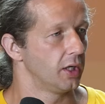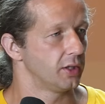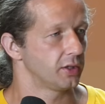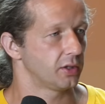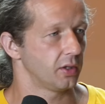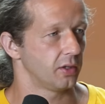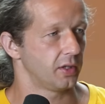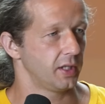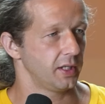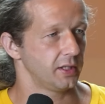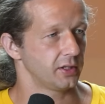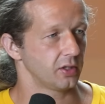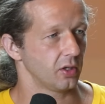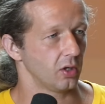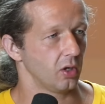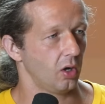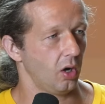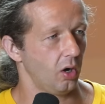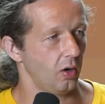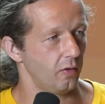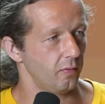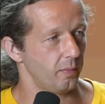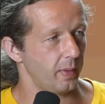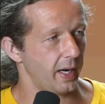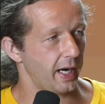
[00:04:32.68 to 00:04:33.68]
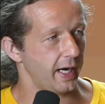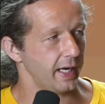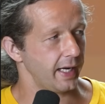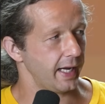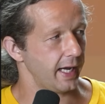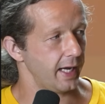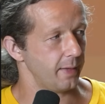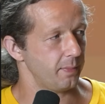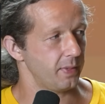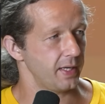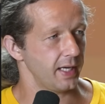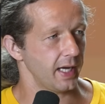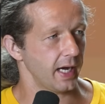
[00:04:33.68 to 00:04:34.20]
So these are all my
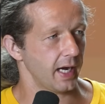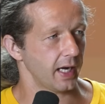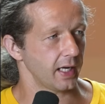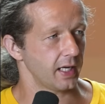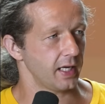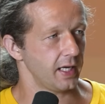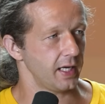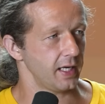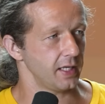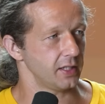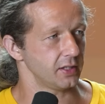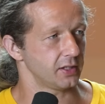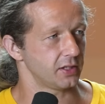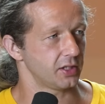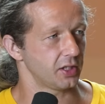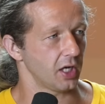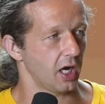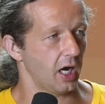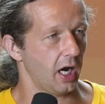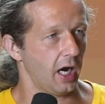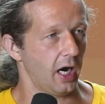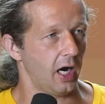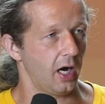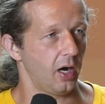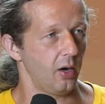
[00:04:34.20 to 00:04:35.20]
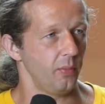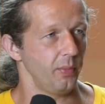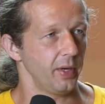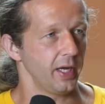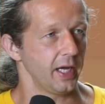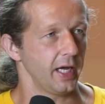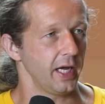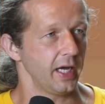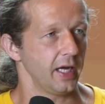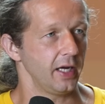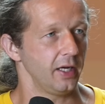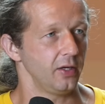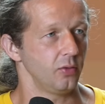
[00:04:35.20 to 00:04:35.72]
API keys. Um,
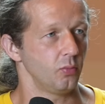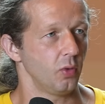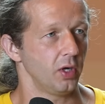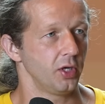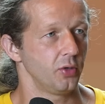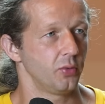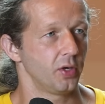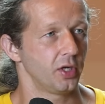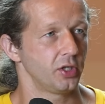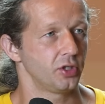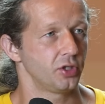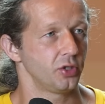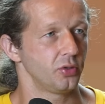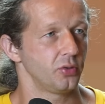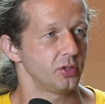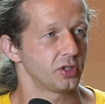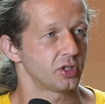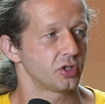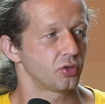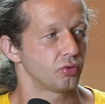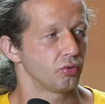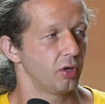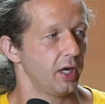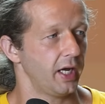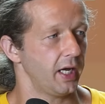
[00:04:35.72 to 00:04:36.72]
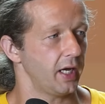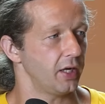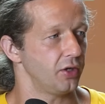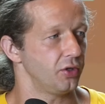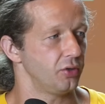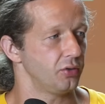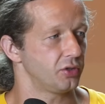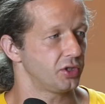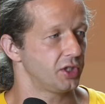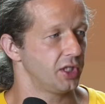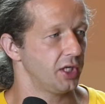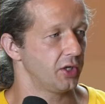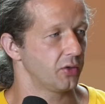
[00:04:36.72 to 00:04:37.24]
and what you want to do is create a
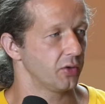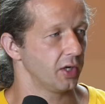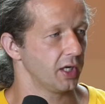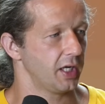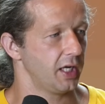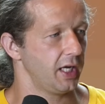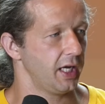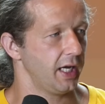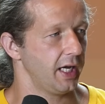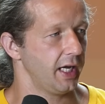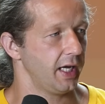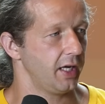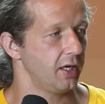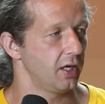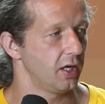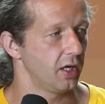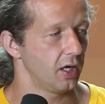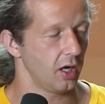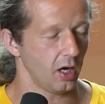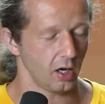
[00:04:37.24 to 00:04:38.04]
new secret key.